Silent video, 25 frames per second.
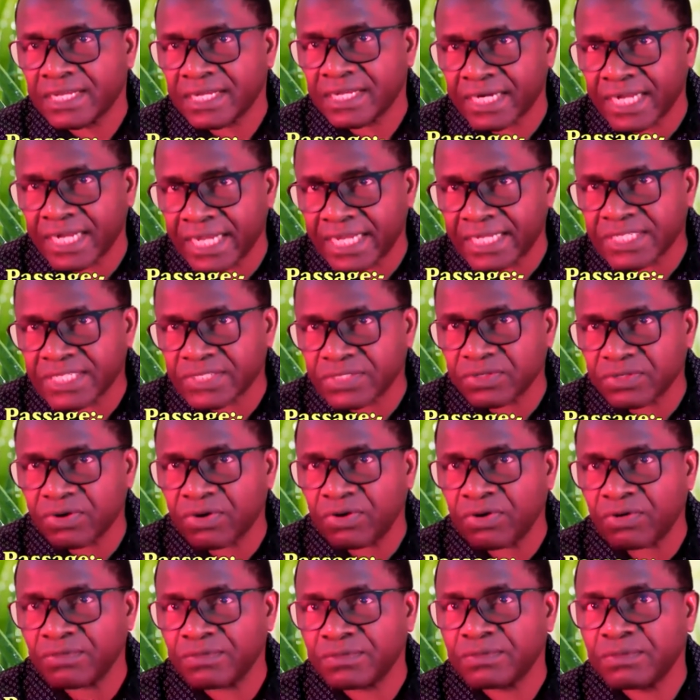rite
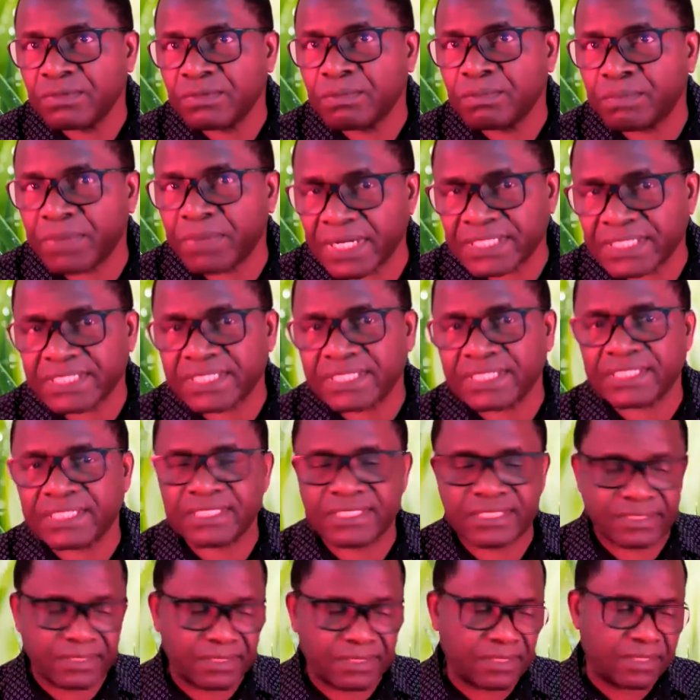of
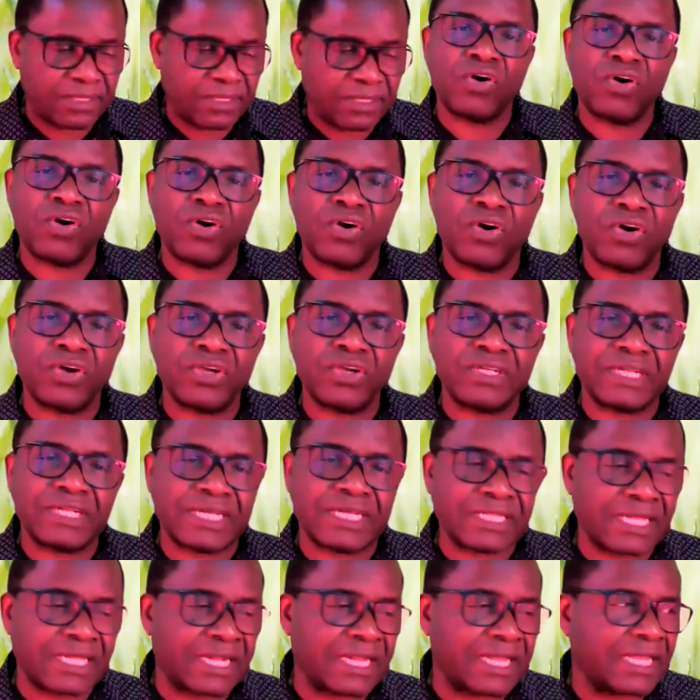passage, or in
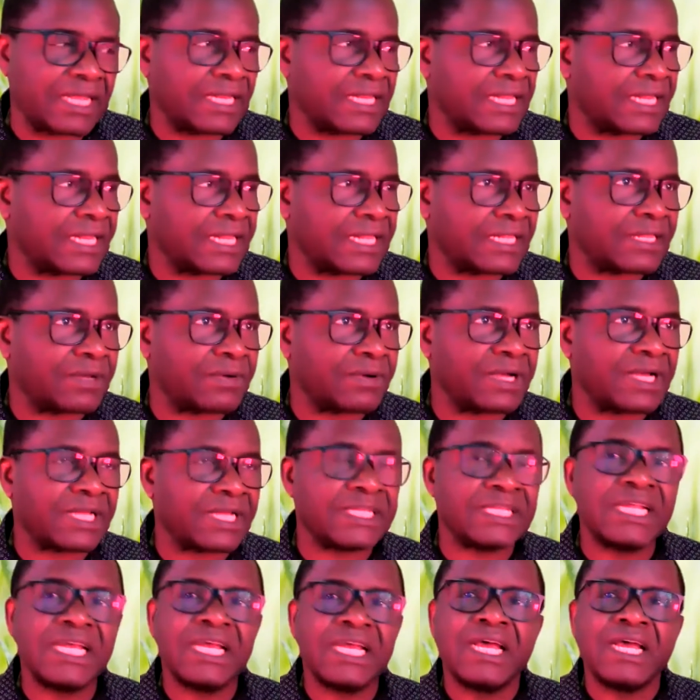other in another
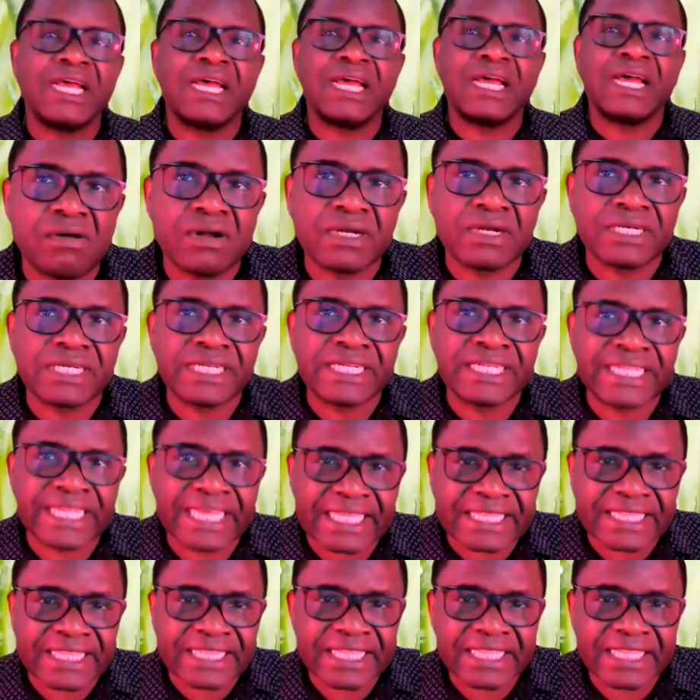word,
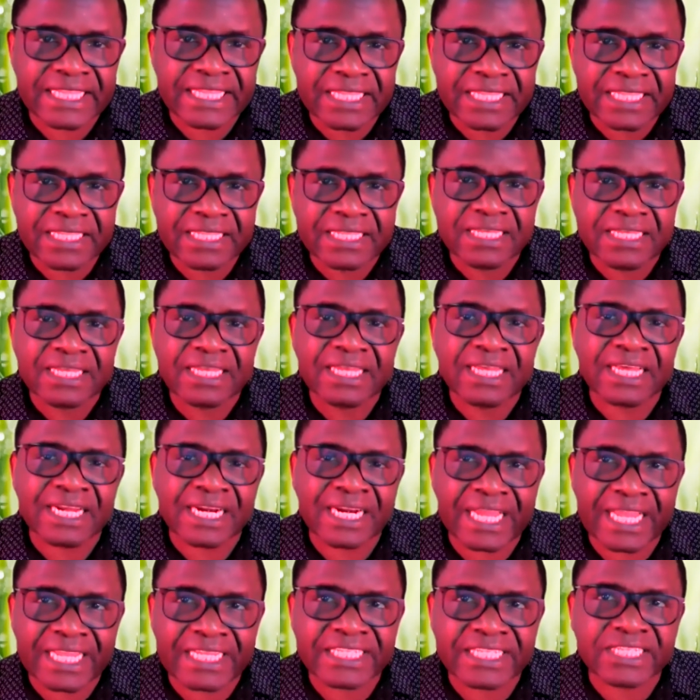death
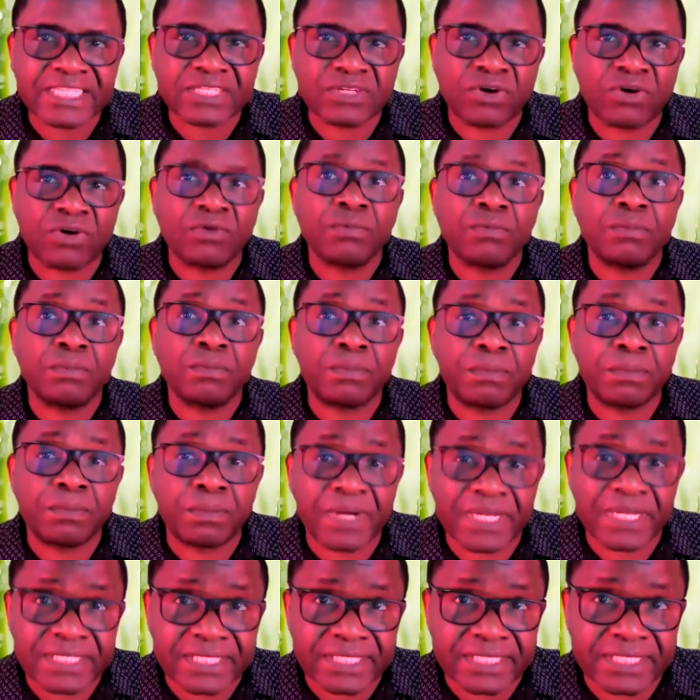rite of
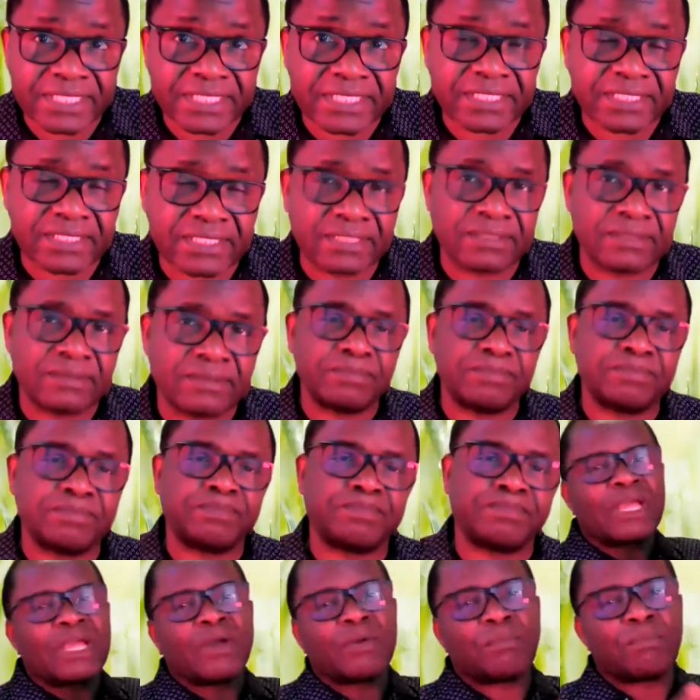passage.
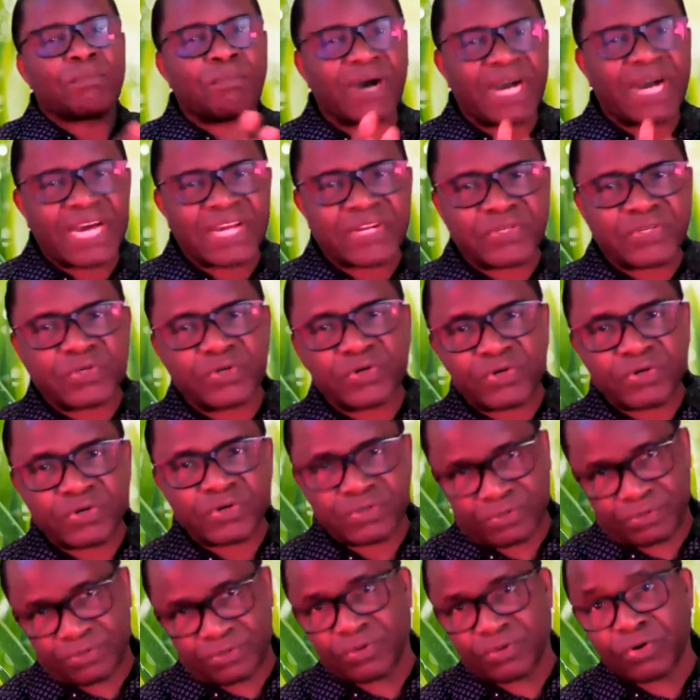
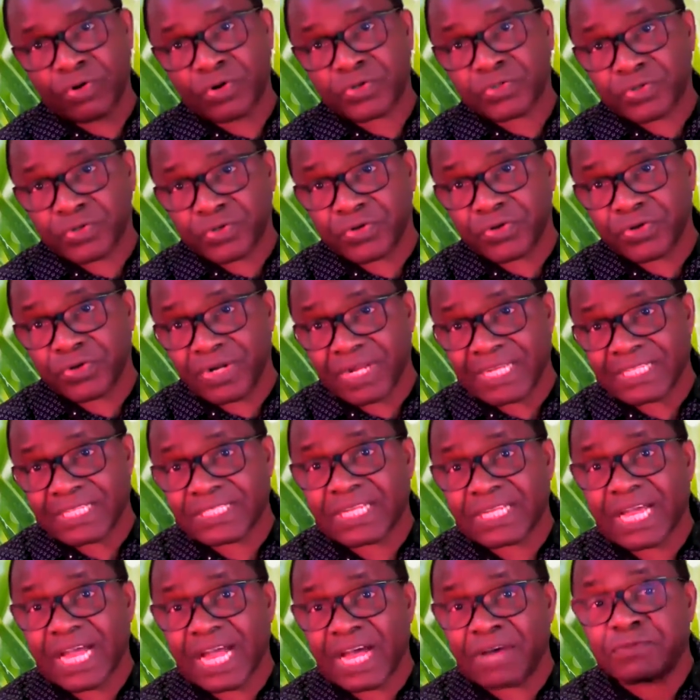Burial, also known
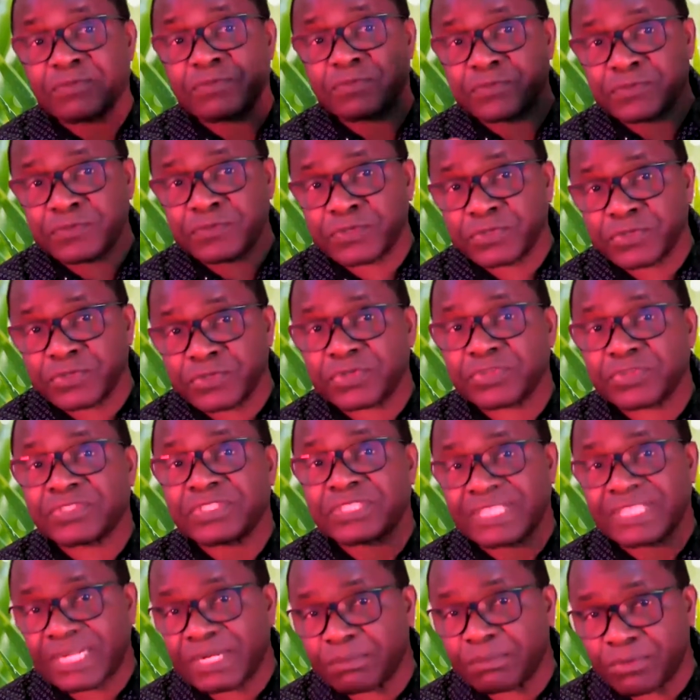as a funeral
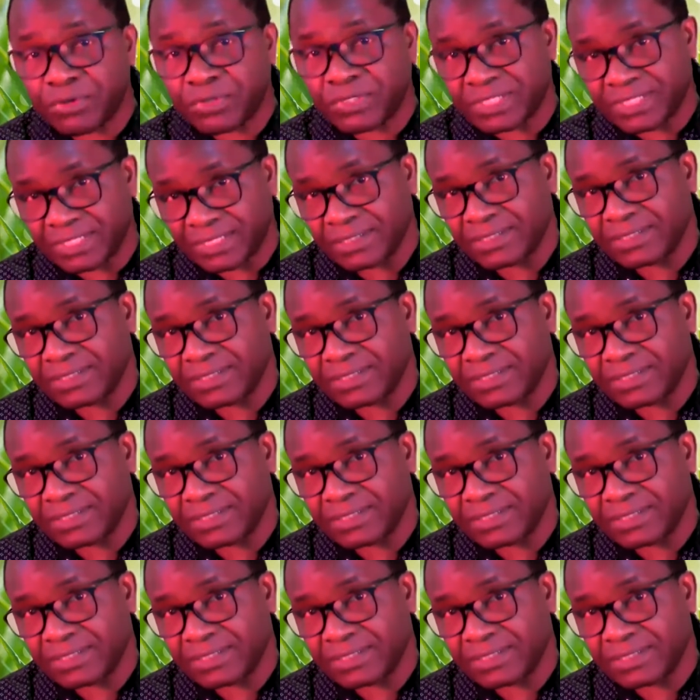ceremony,